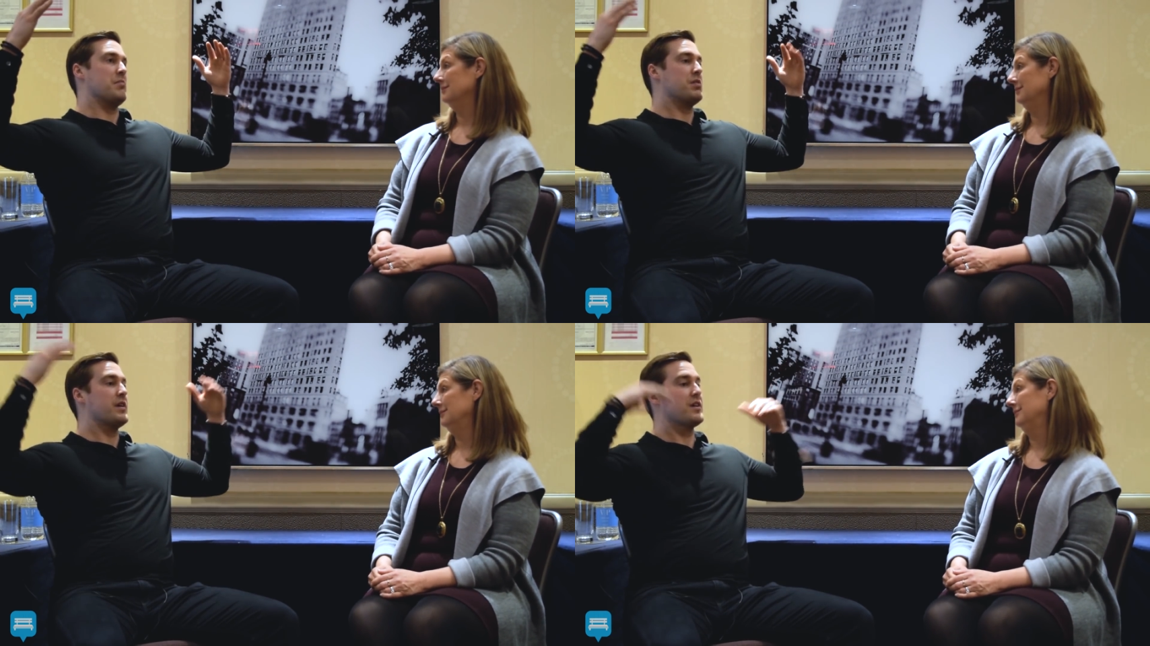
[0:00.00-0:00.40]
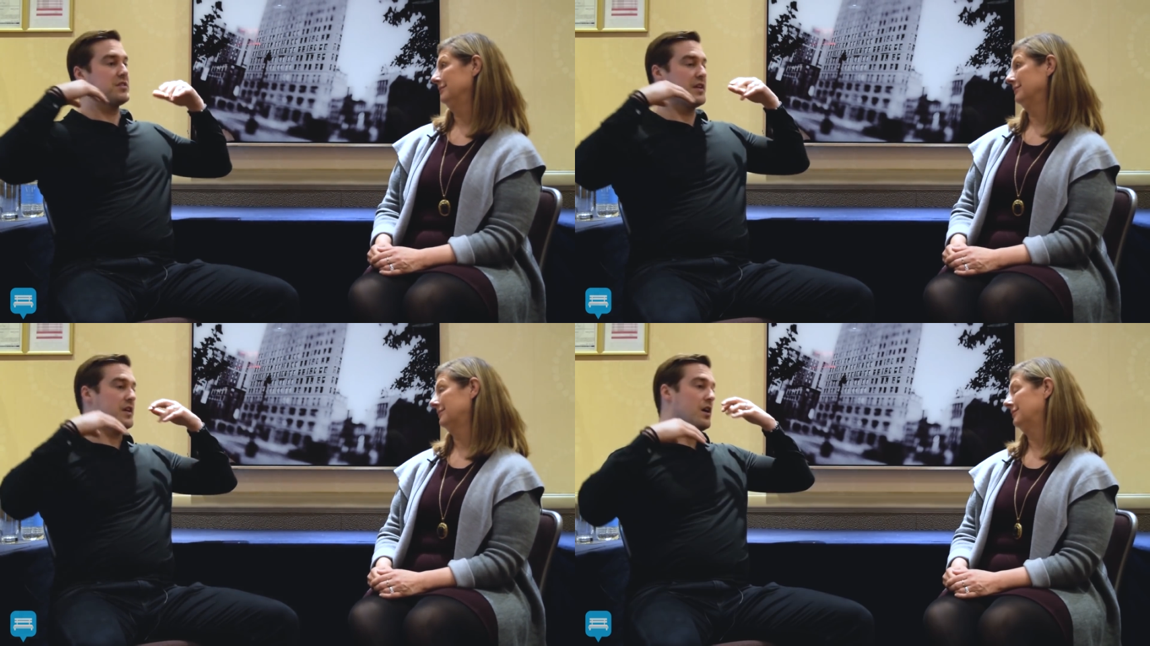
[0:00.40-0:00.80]
Speaker 1: players
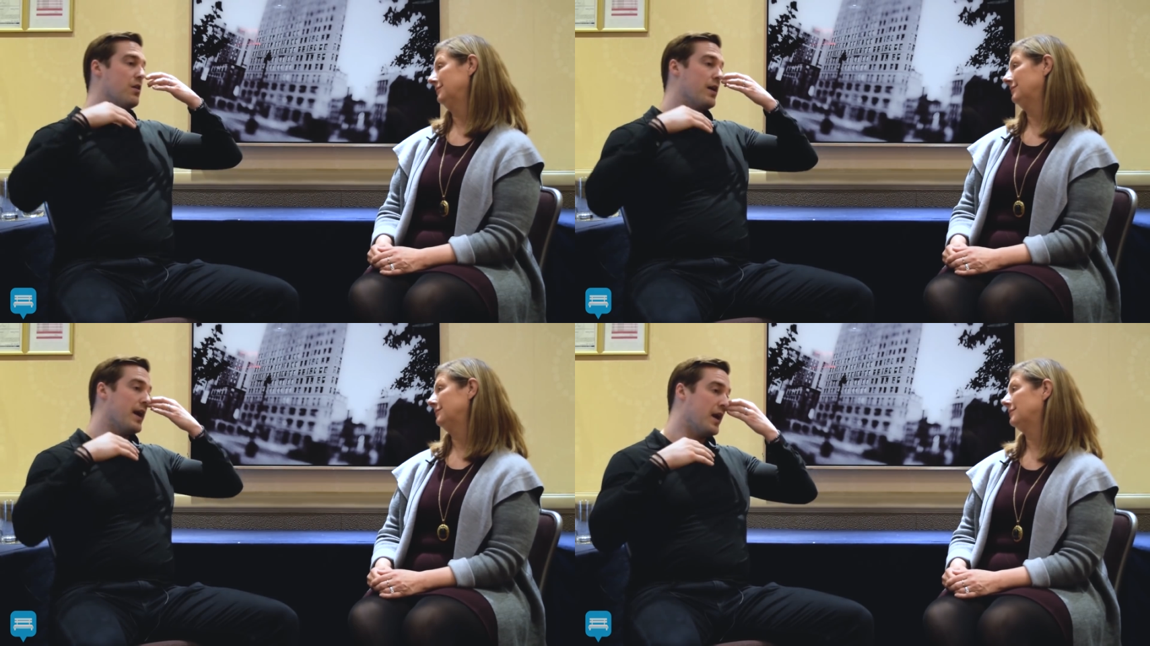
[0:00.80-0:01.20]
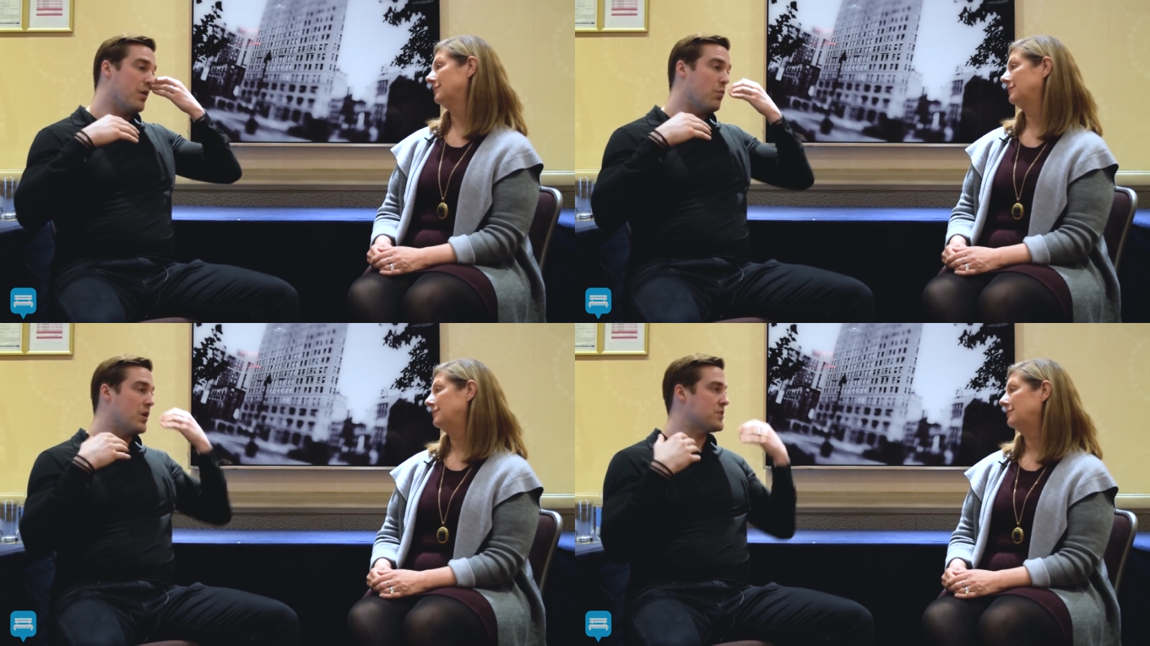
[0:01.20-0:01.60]
and they go, hey,
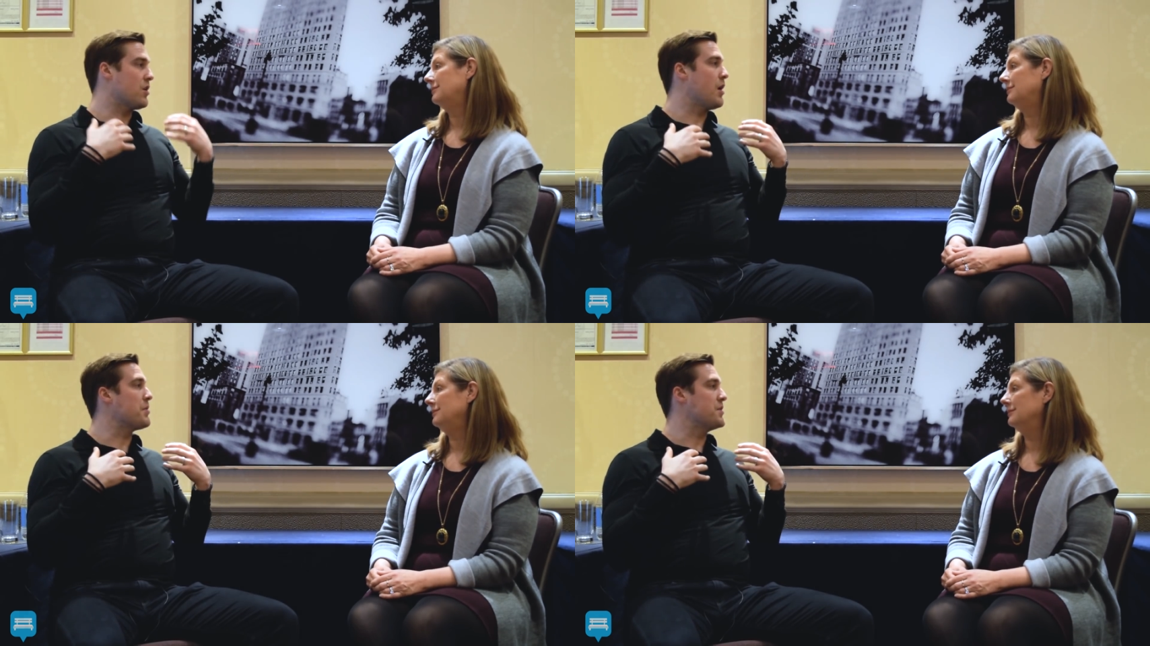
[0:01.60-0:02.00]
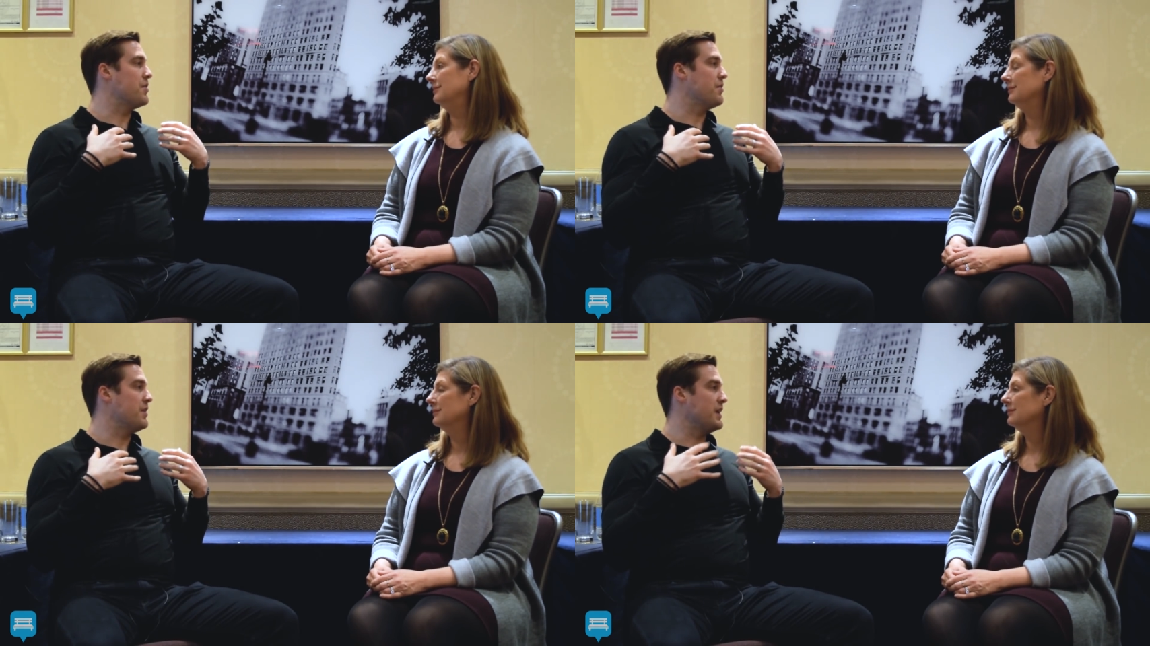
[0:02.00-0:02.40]
what's our
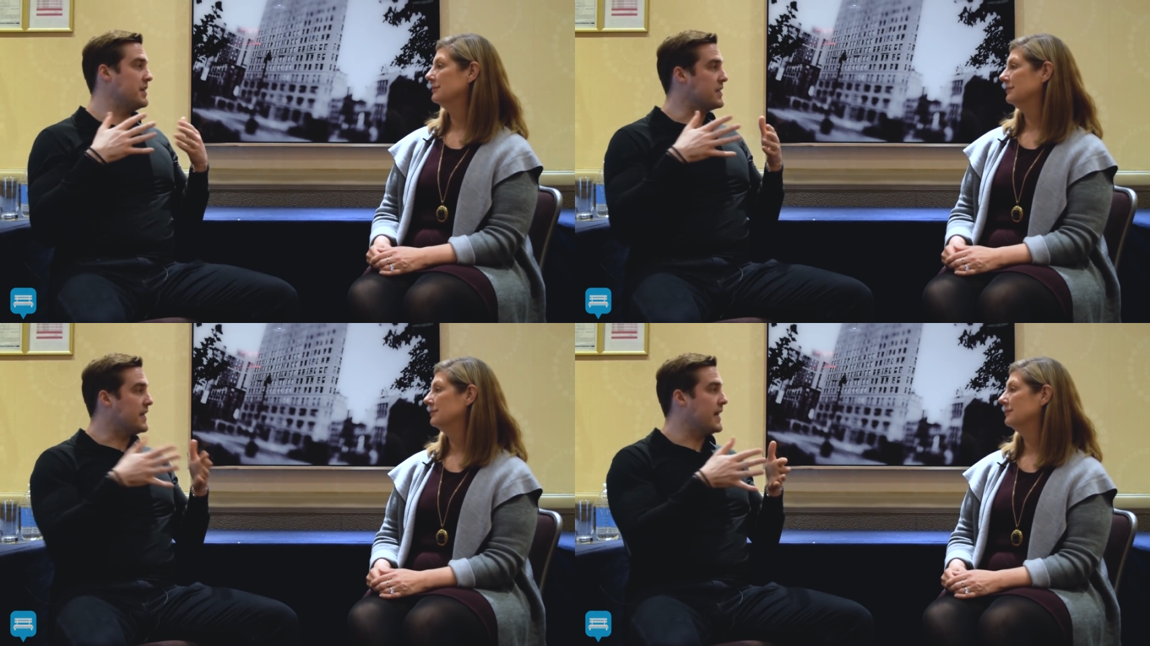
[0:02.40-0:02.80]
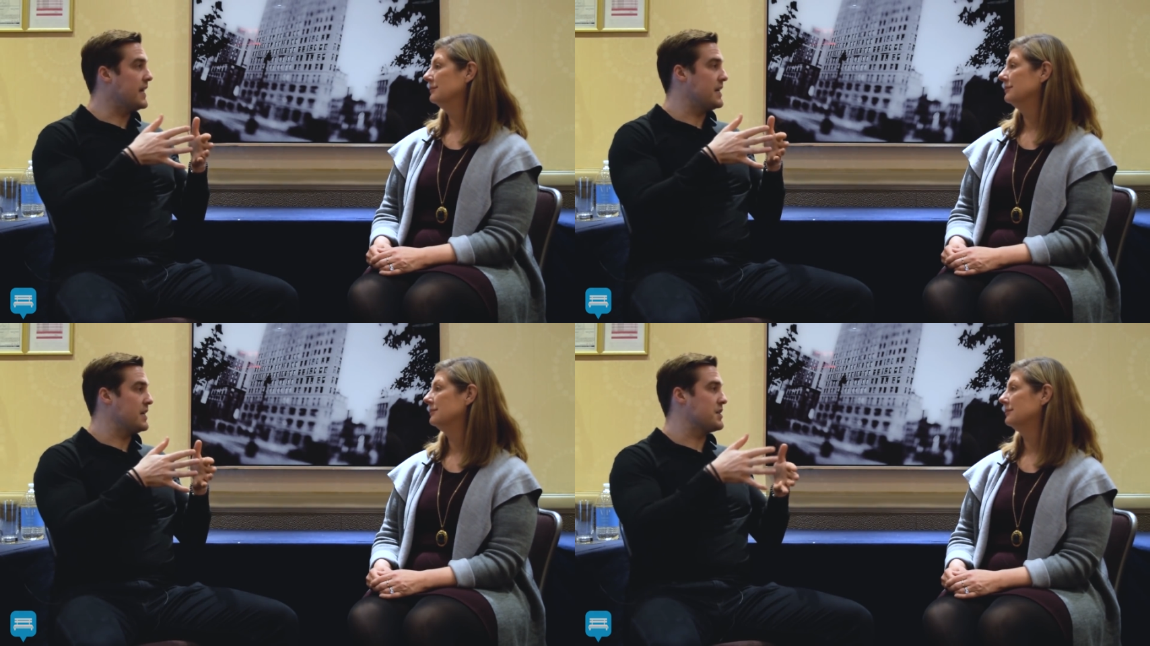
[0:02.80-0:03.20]
opportunity to get
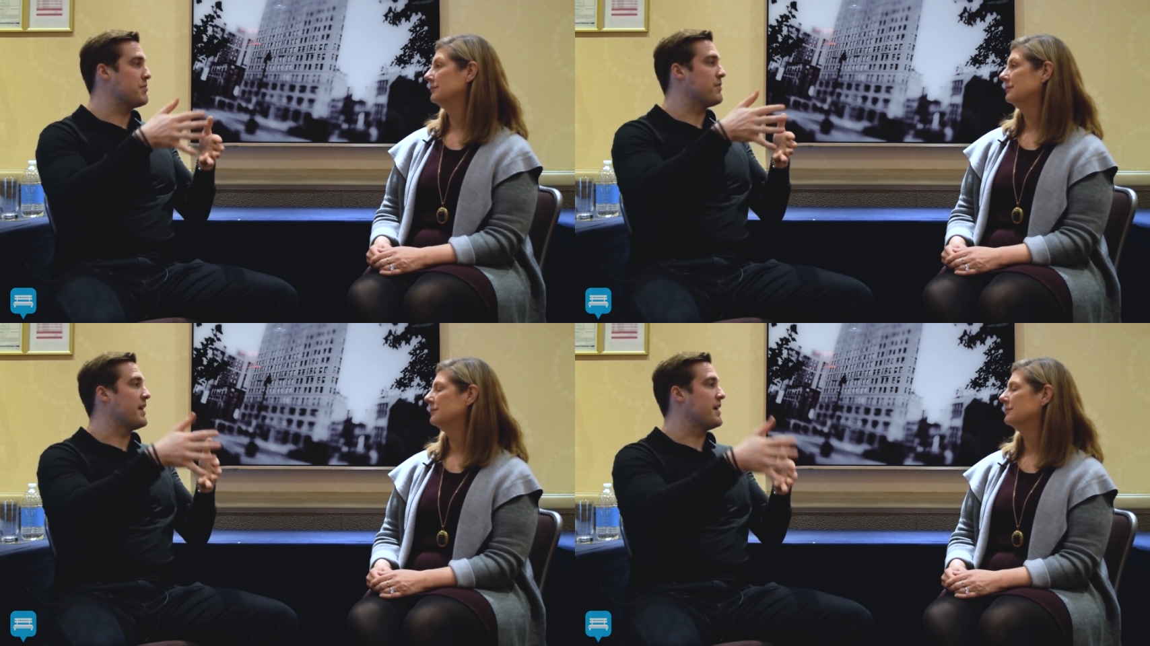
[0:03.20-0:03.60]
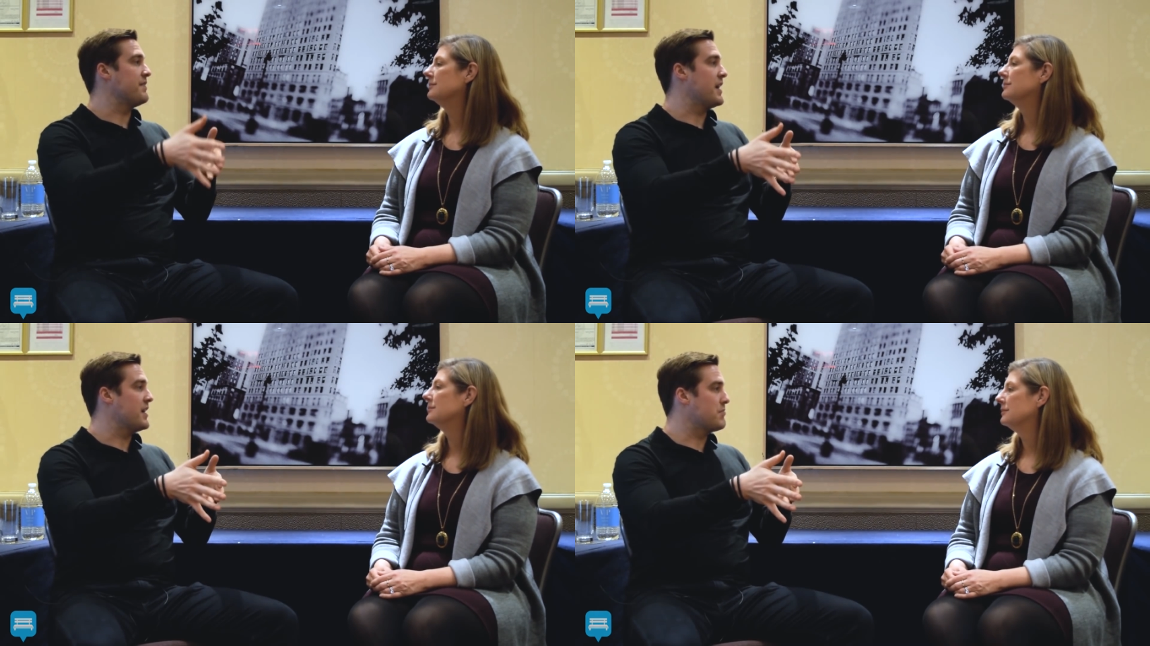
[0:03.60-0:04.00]
in to provide
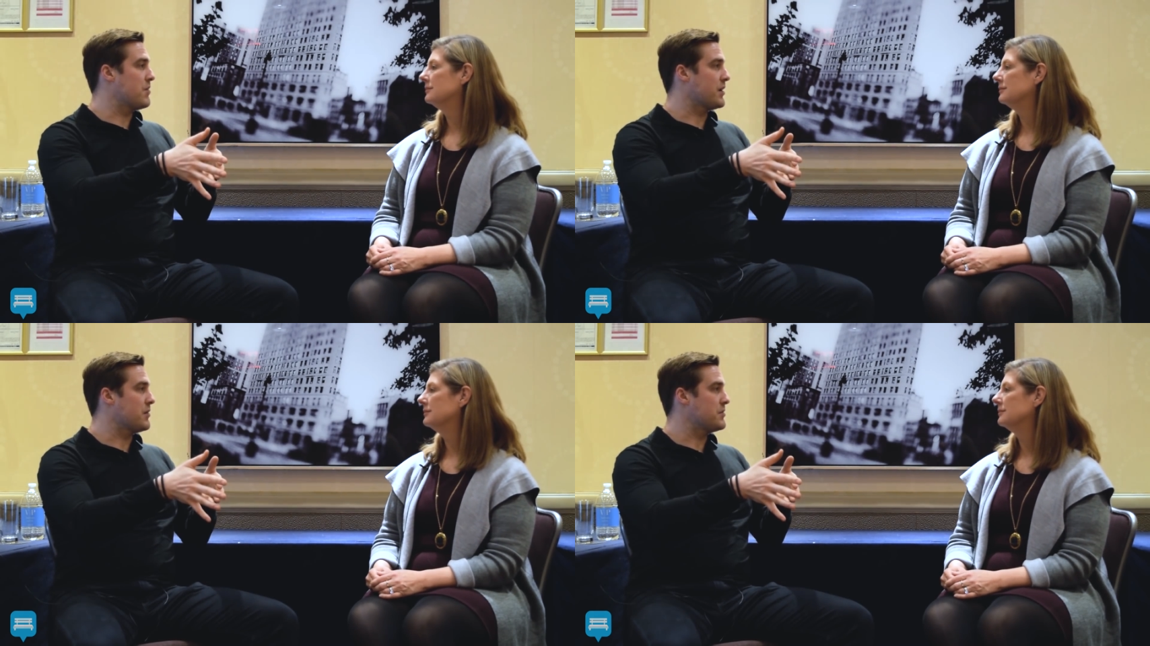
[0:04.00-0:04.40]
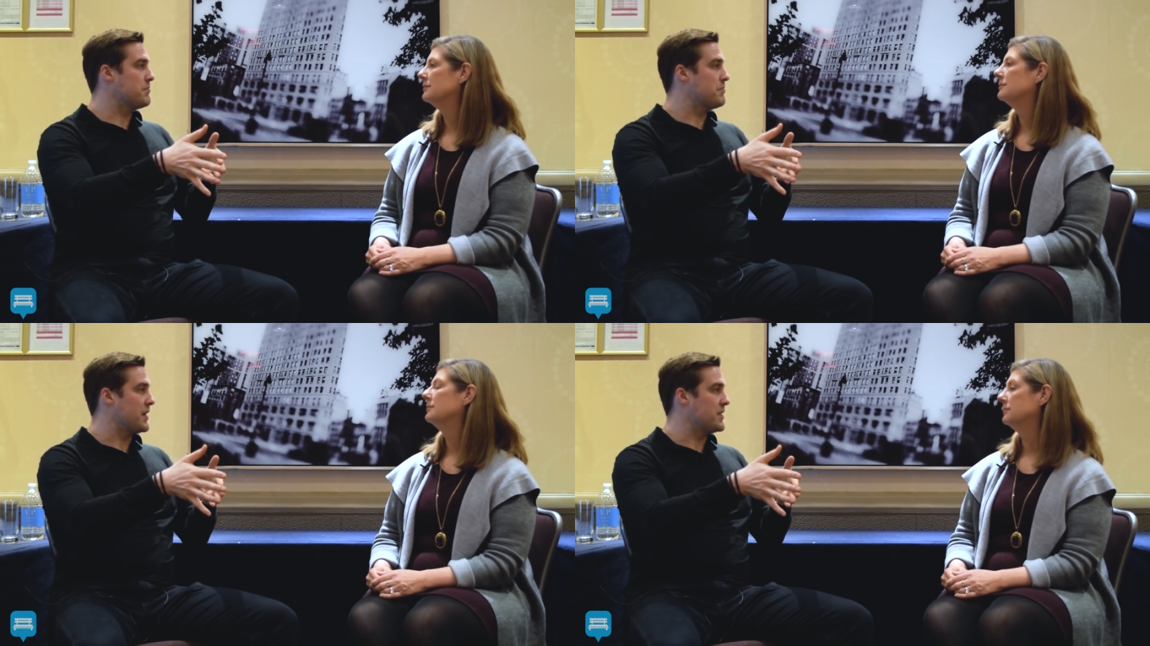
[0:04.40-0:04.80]
value to the
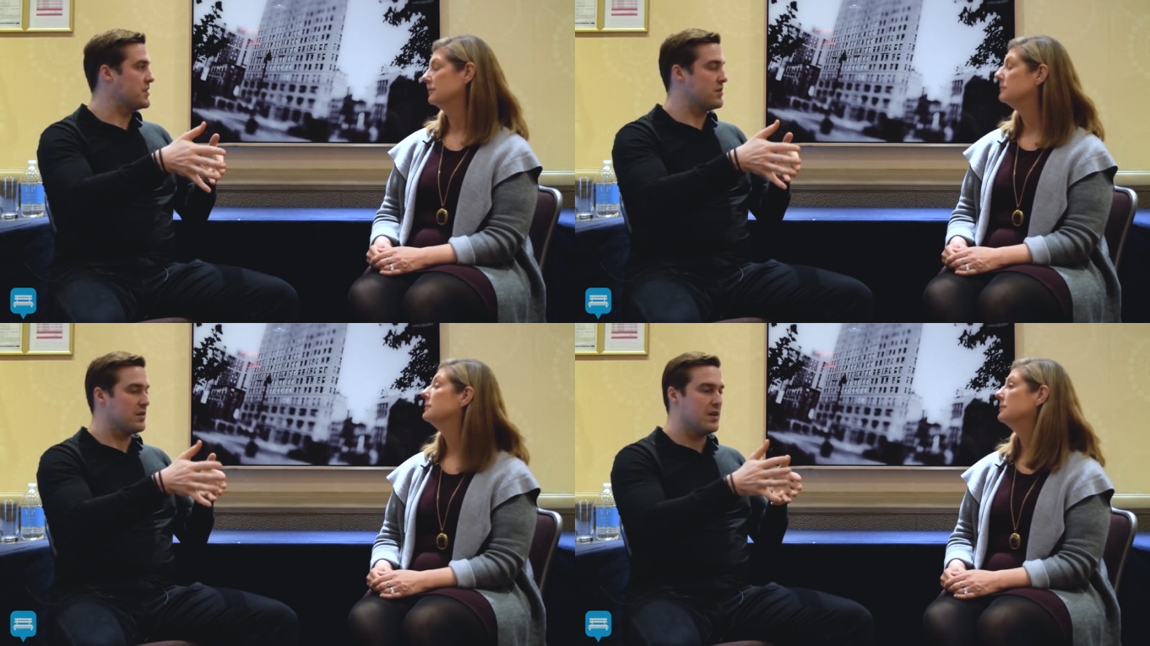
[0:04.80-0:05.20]
marketplace?